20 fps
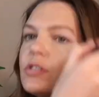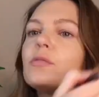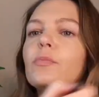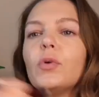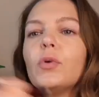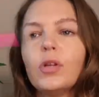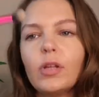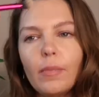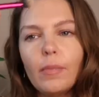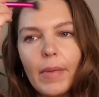
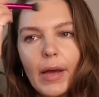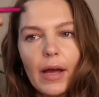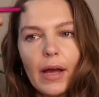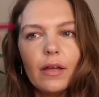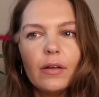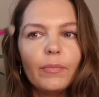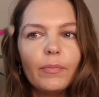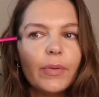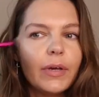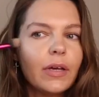small
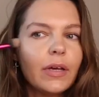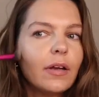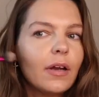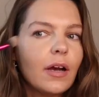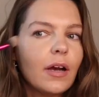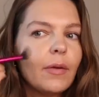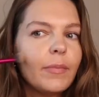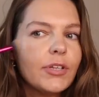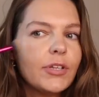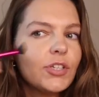amount, but
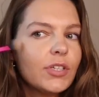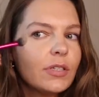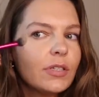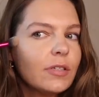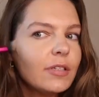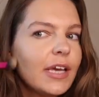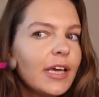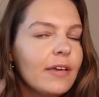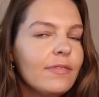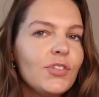it just
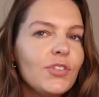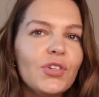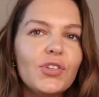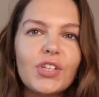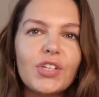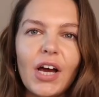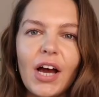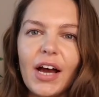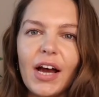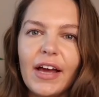saves you
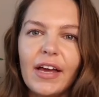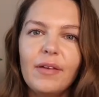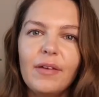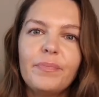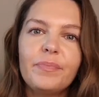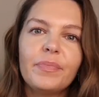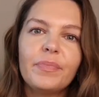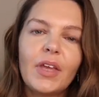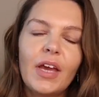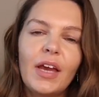
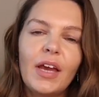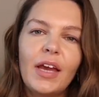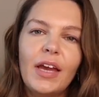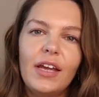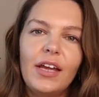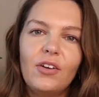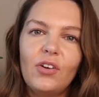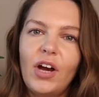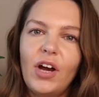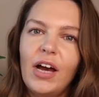time
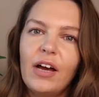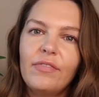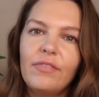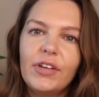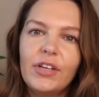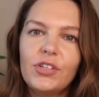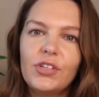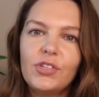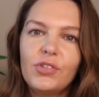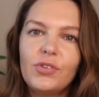in not
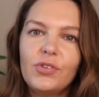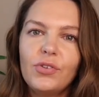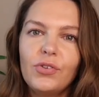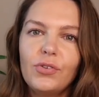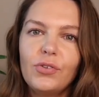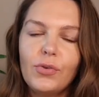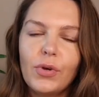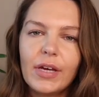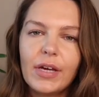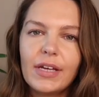having
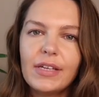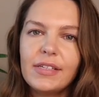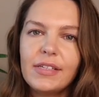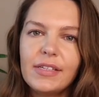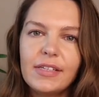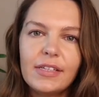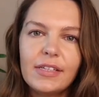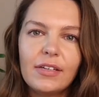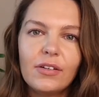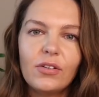to
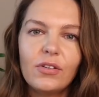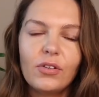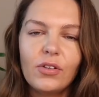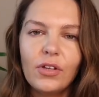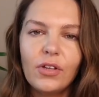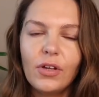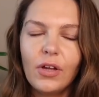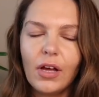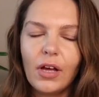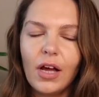
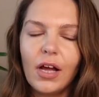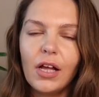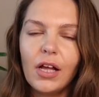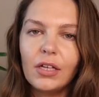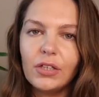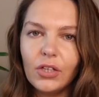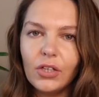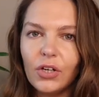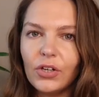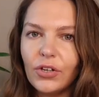conceal
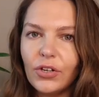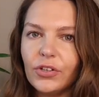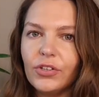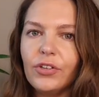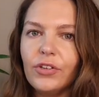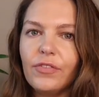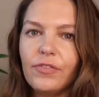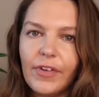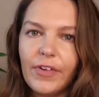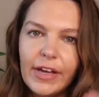a lot on
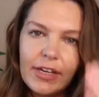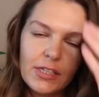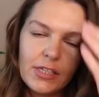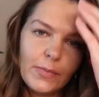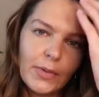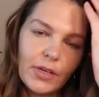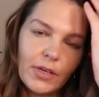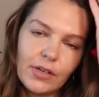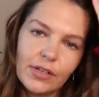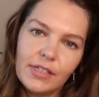your face,
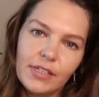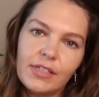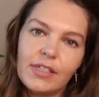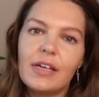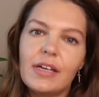because it